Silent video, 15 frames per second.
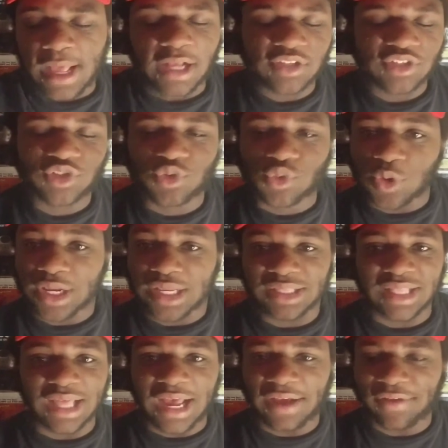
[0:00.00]
It has
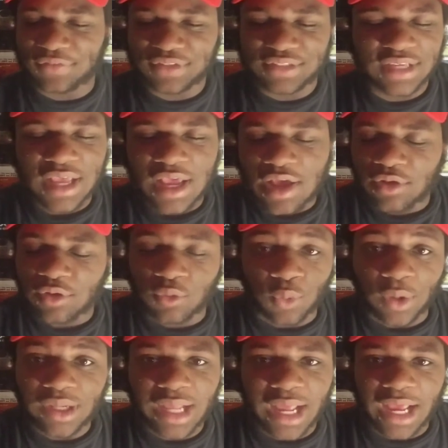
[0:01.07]
great laughs,
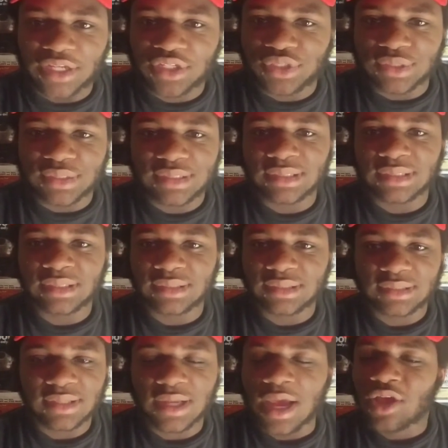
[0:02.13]
great action
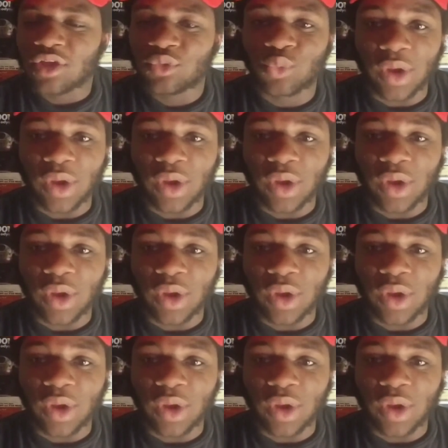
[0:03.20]
scenes,